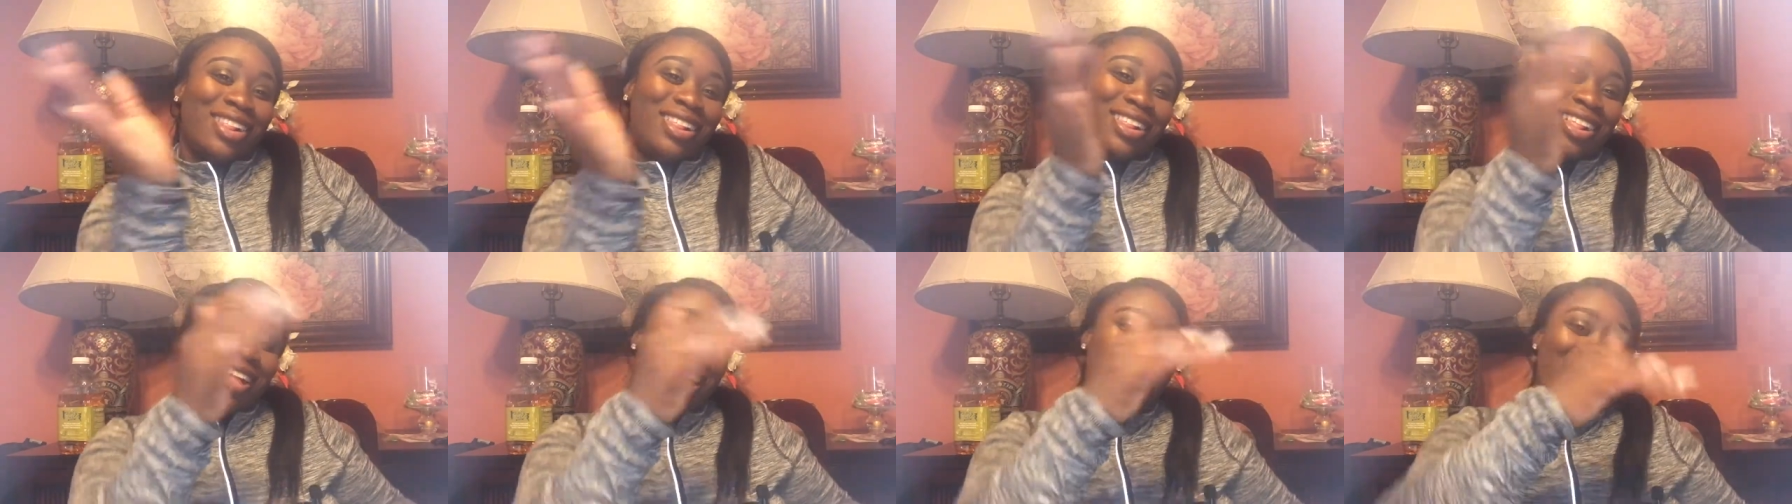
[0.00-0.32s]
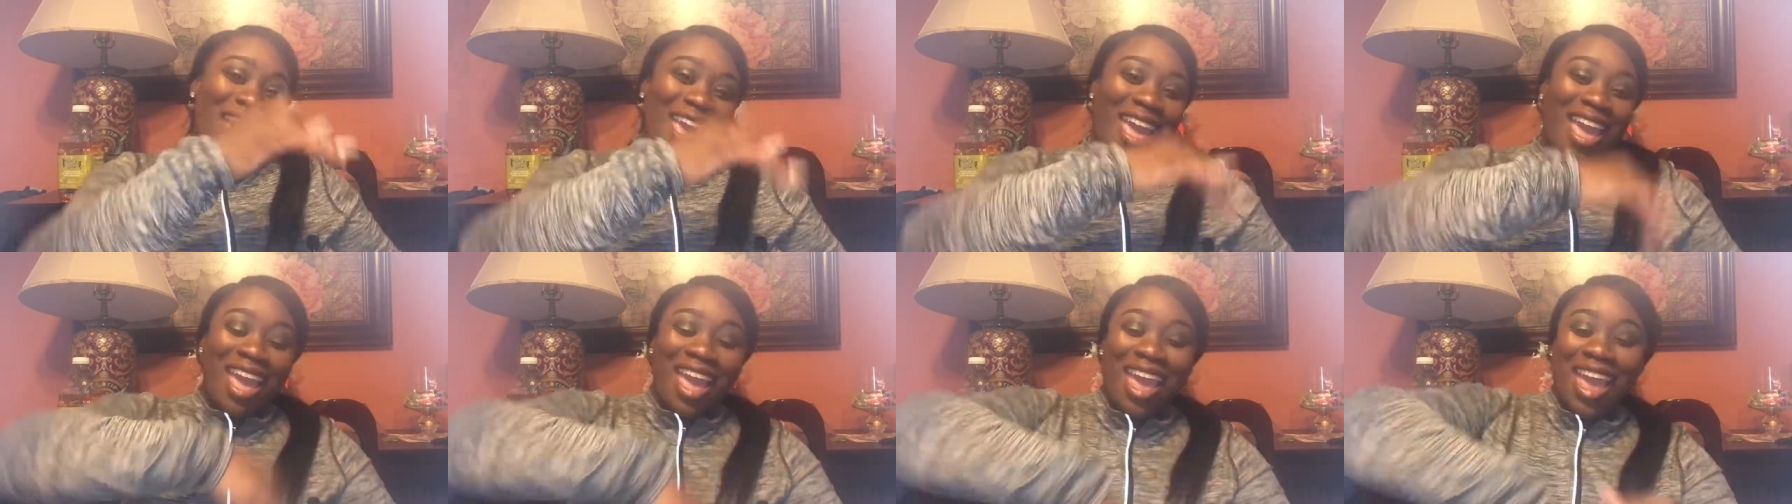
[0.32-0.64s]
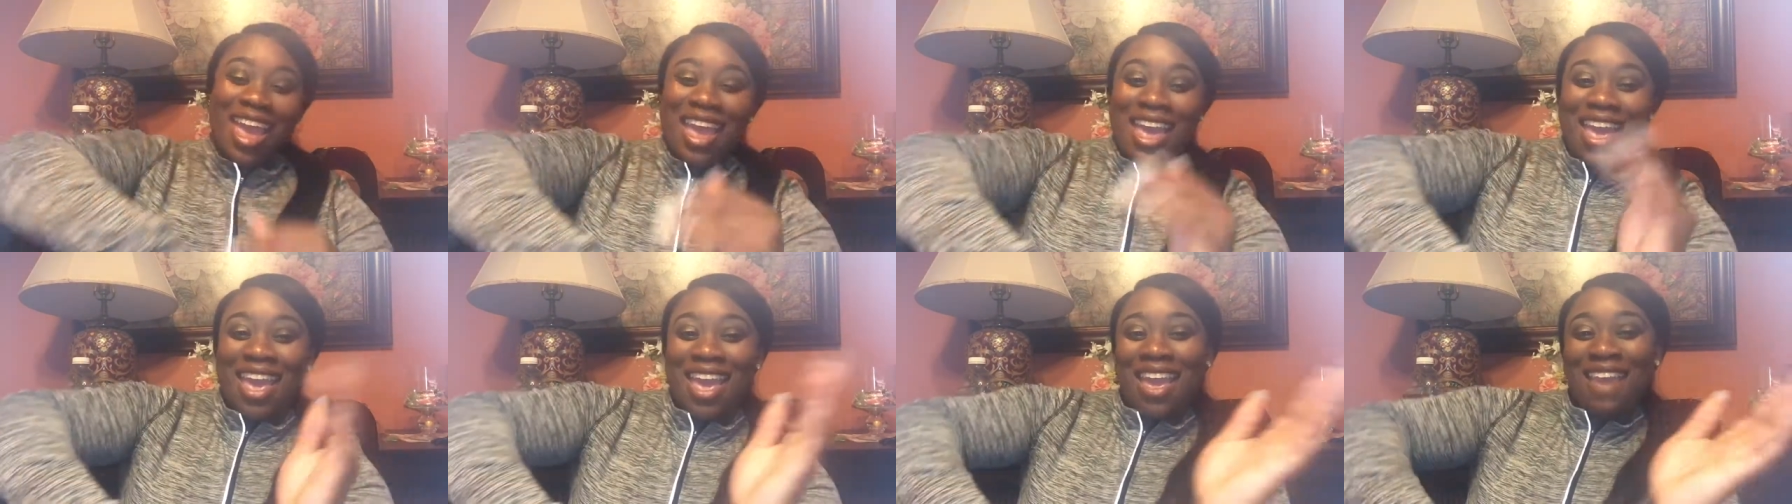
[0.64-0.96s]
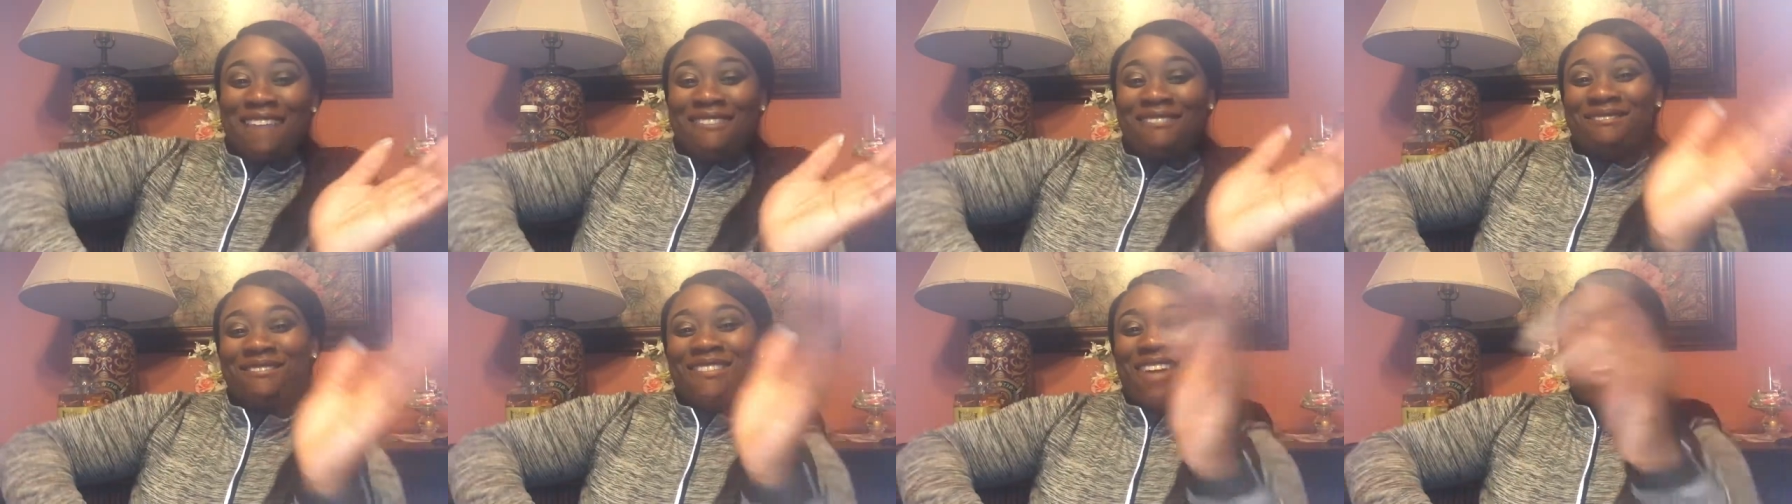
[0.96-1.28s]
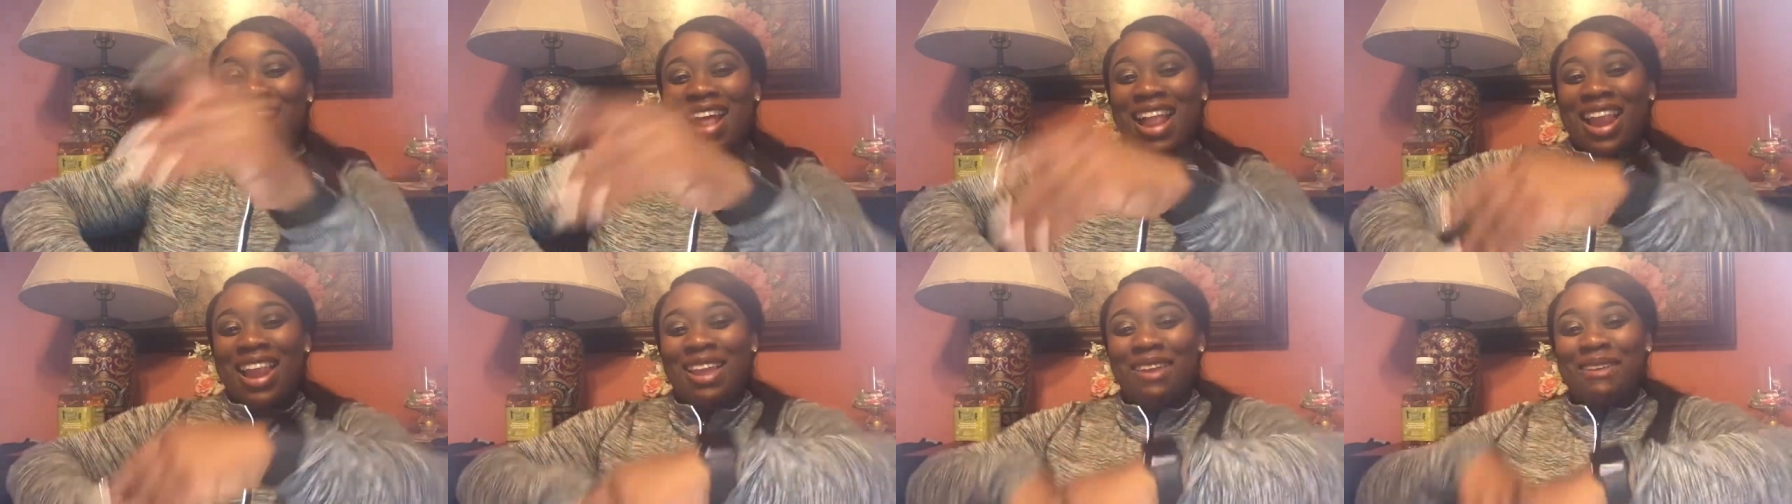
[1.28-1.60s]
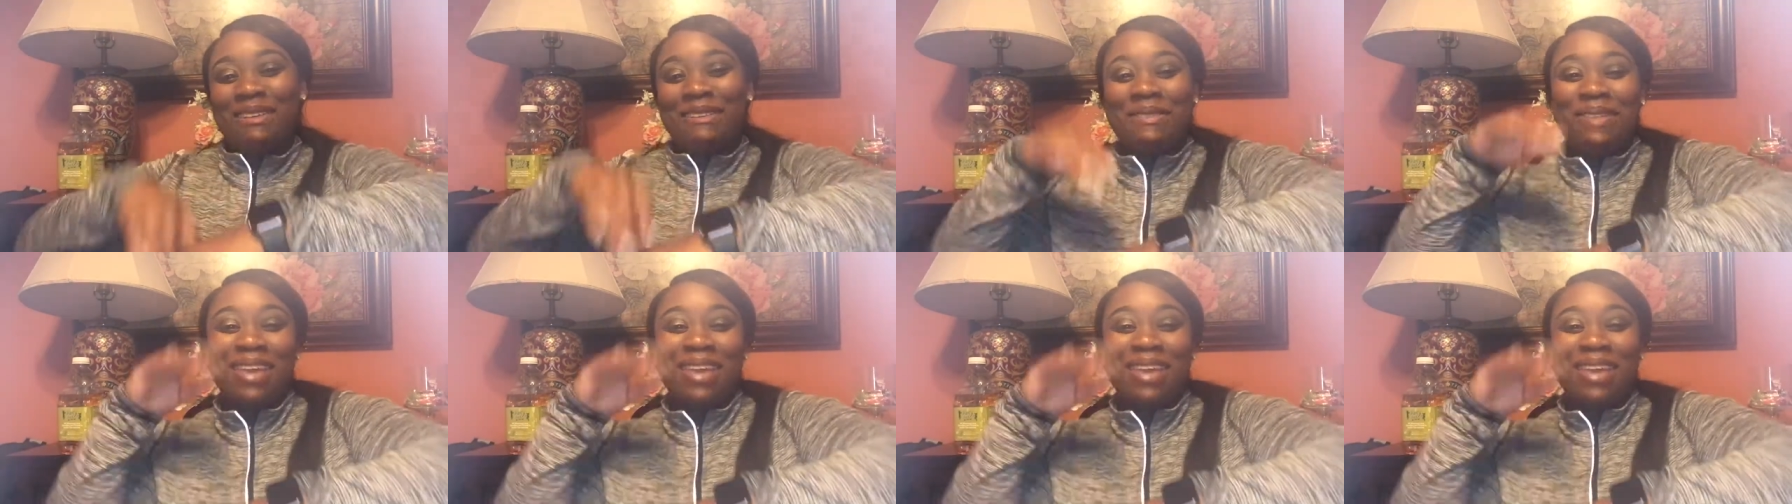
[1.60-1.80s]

Say, follow